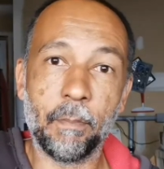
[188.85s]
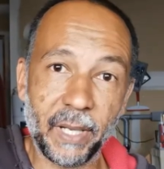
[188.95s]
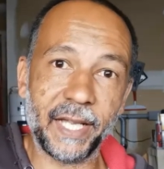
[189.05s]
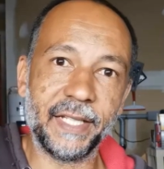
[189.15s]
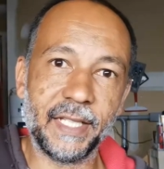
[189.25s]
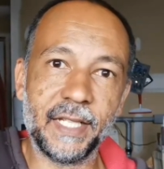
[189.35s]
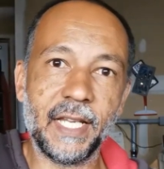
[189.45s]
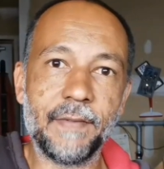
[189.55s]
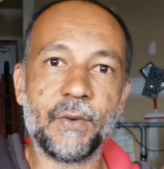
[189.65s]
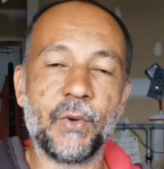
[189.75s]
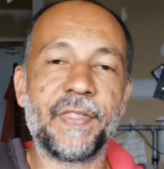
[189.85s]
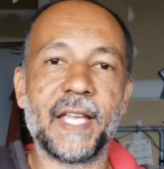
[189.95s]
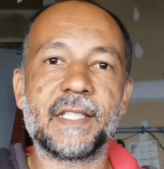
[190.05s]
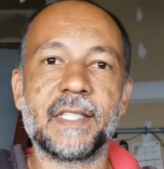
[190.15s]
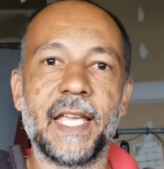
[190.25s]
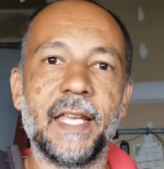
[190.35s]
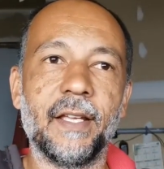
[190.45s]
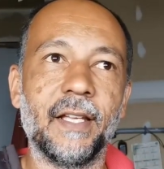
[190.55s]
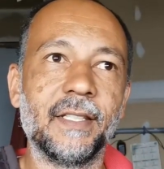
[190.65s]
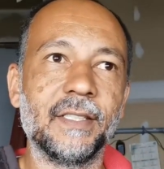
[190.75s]
but even with that
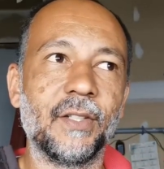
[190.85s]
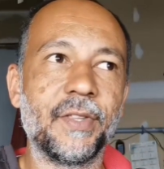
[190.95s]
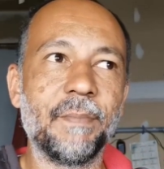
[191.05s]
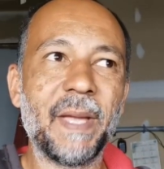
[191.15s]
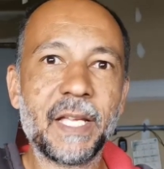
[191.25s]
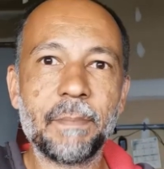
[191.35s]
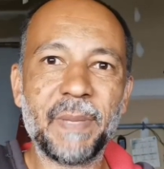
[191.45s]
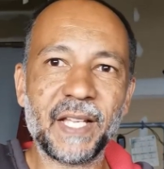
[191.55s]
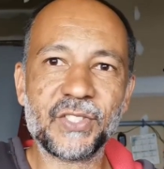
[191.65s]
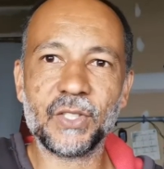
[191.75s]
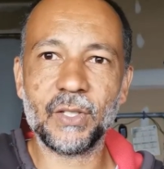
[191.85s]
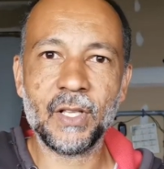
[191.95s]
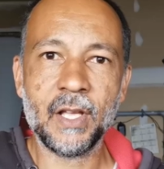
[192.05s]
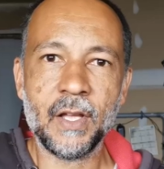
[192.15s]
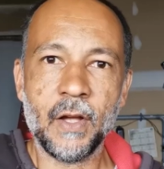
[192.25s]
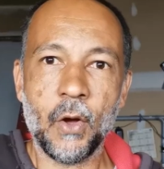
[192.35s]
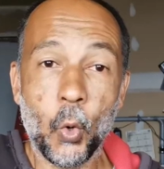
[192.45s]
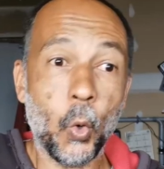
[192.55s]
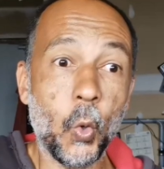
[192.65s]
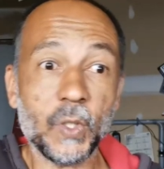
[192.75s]
said, the megapixel,
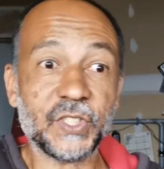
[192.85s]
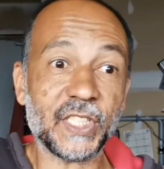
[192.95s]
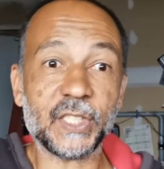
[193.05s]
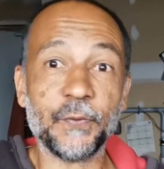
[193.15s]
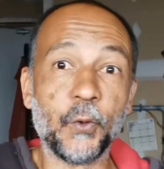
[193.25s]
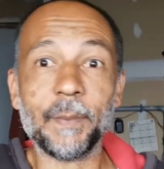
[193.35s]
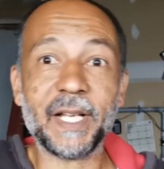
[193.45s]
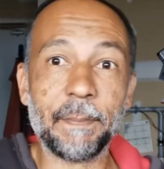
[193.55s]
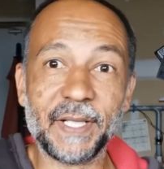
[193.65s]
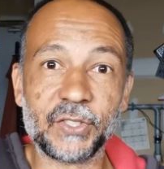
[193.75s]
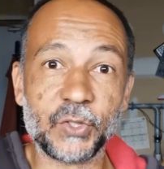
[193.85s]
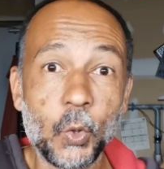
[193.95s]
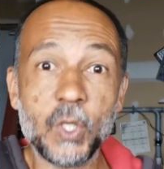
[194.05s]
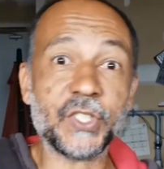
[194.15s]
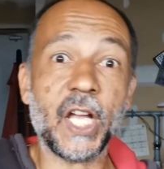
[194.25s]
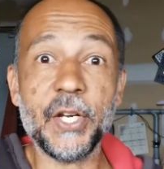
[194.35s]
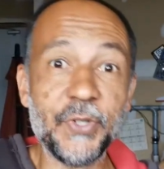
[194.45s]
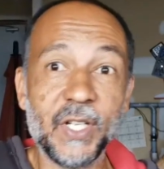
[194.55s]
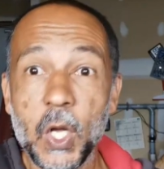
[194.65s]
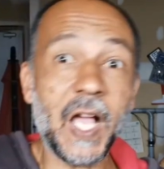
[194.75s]
oh, it's 64 megapixels, oh, it's
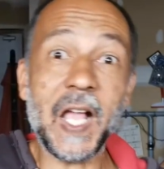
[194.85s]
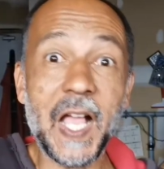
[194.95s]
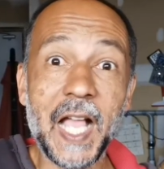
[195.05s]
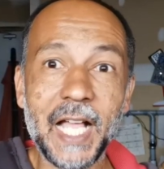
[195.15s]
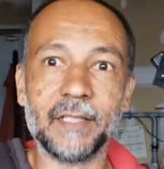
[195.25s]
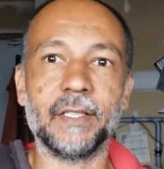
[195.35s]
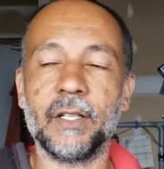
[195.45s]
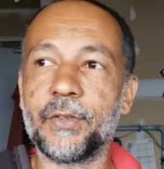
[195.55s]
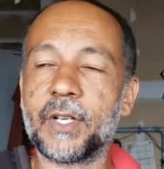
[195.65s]
100, ah!